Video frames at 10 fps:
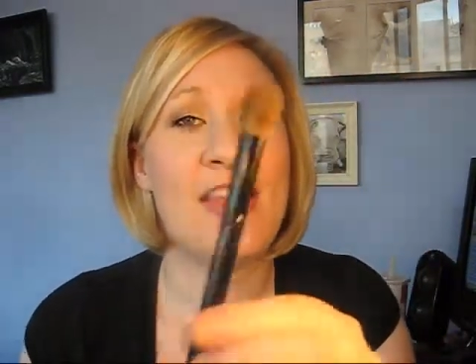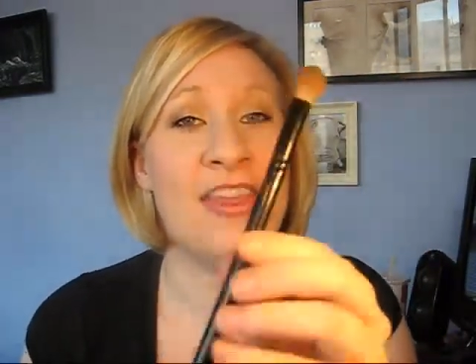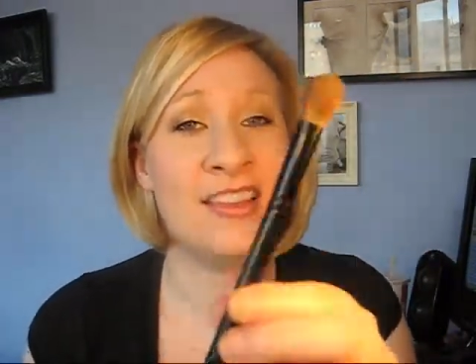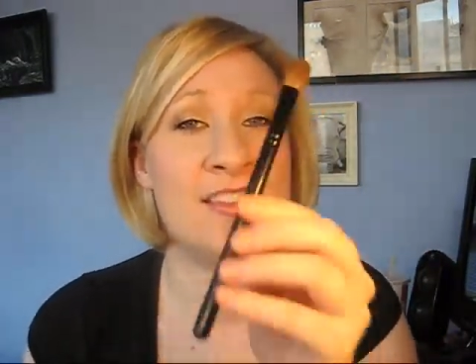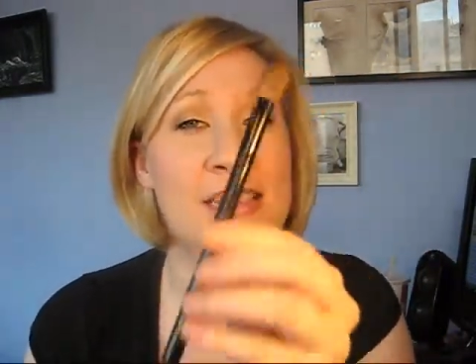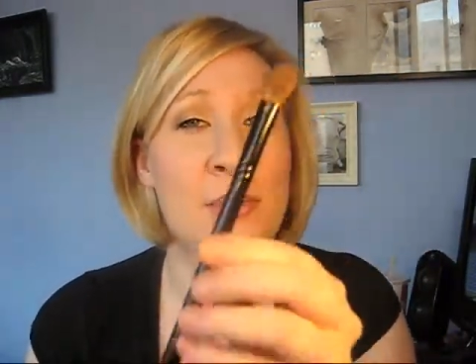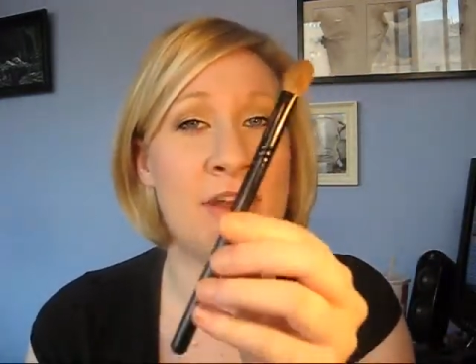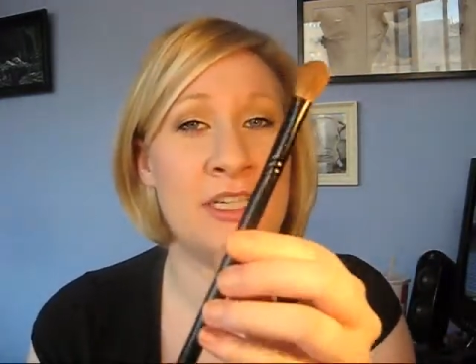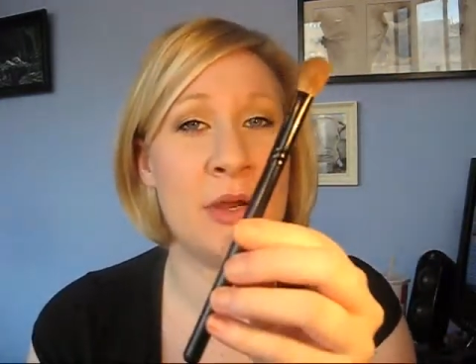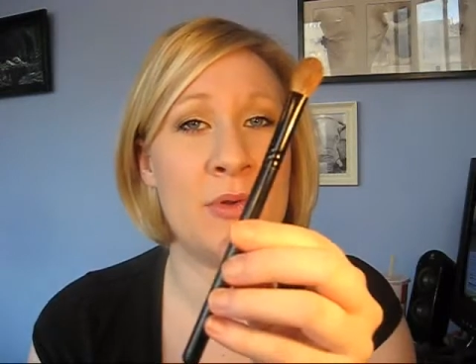this is the
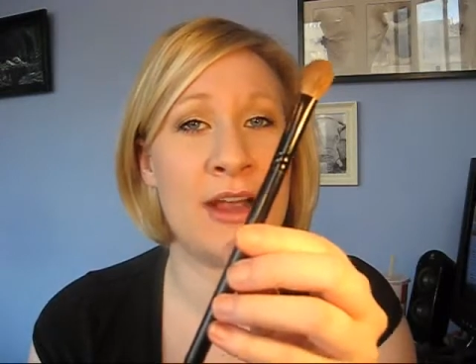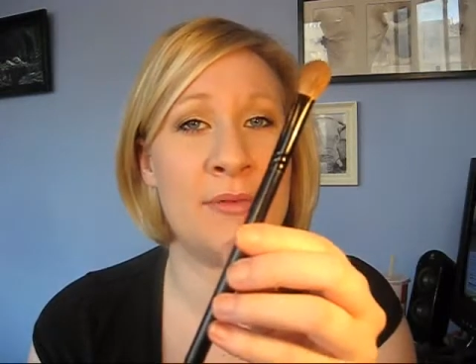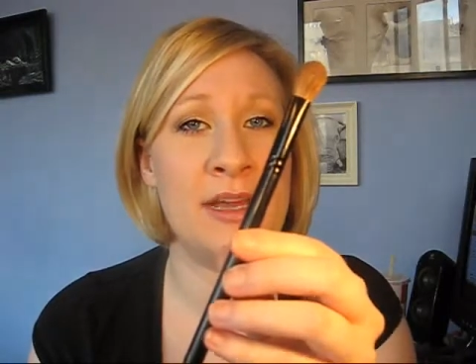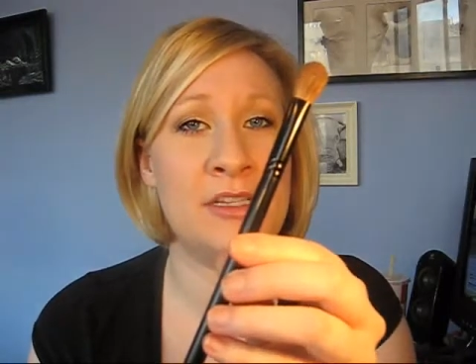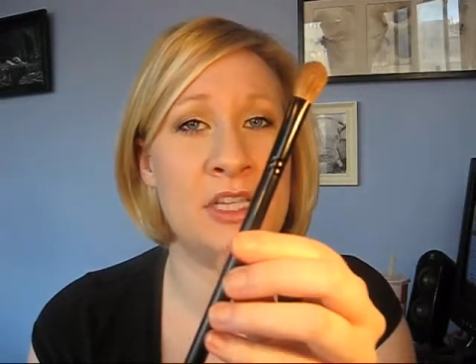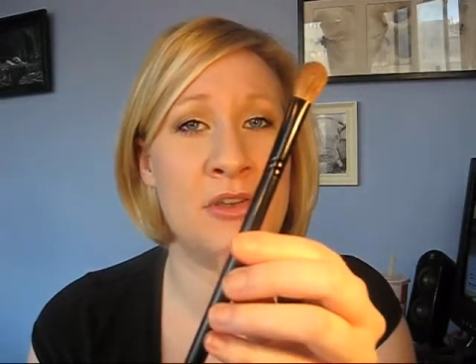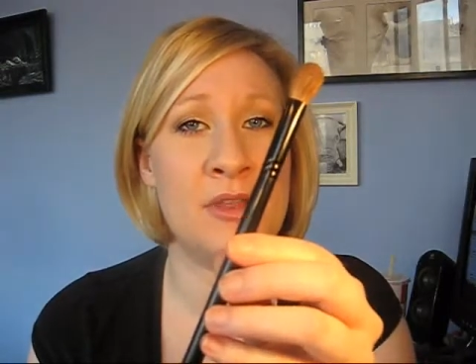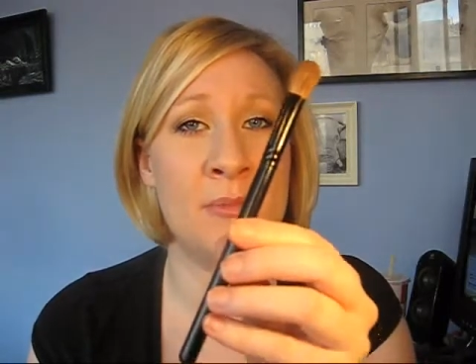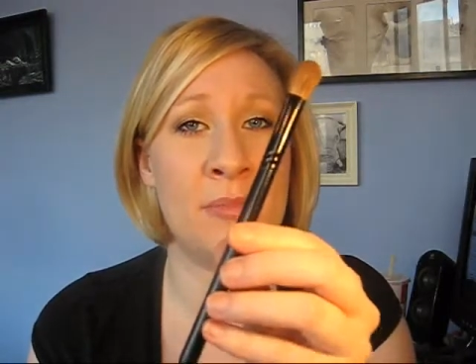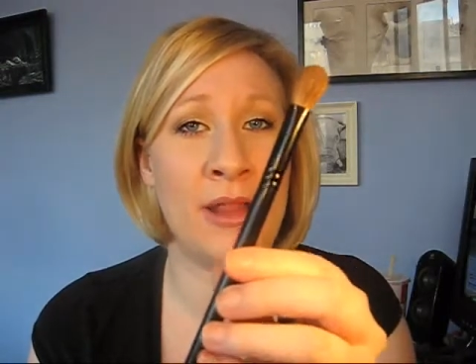brush I would recommend to you,
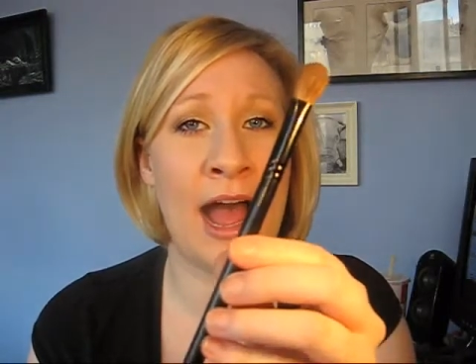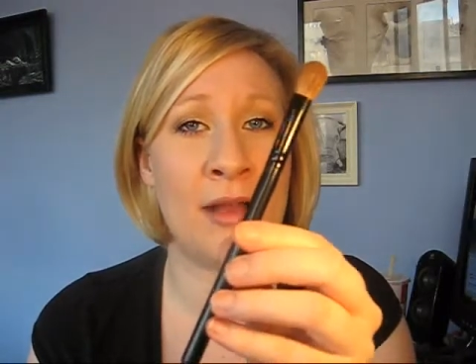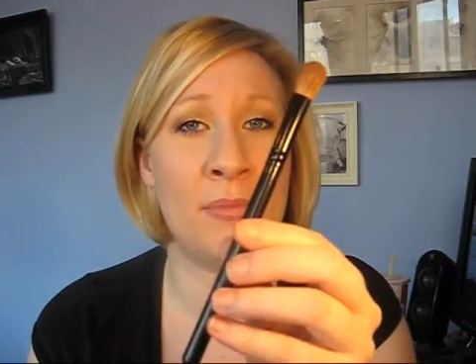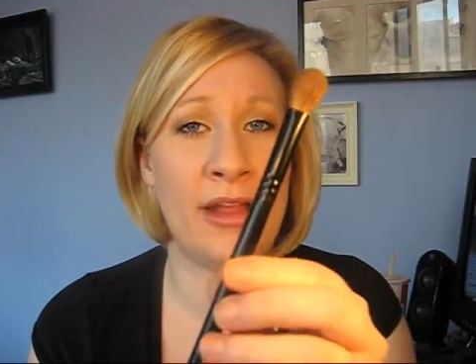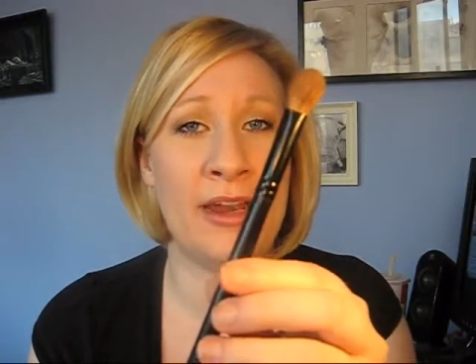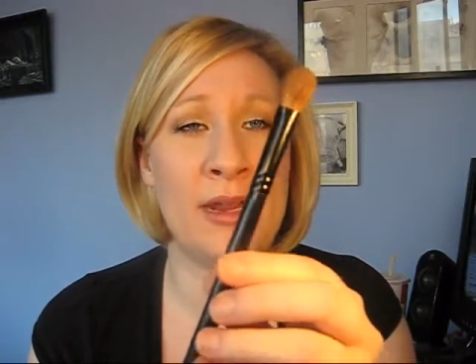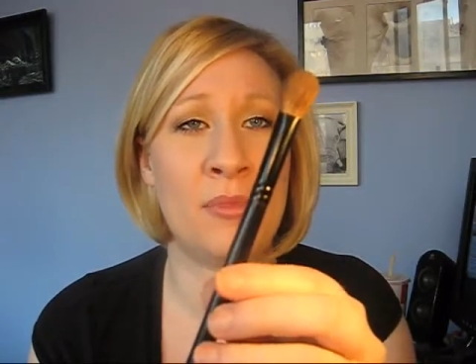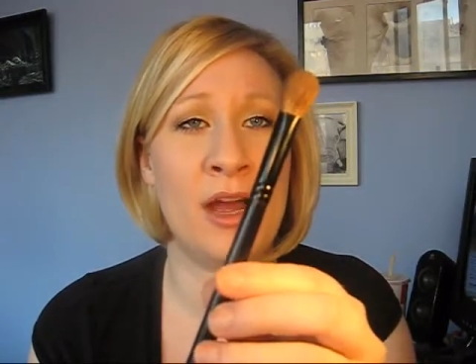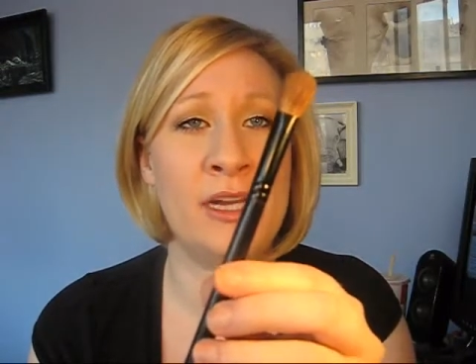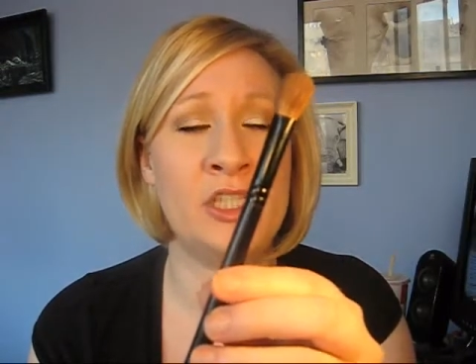the black blending
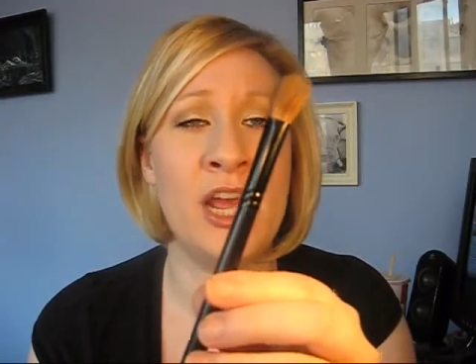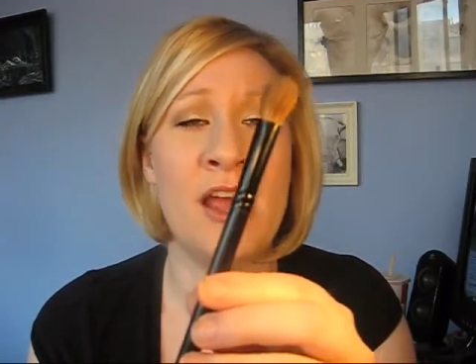brush.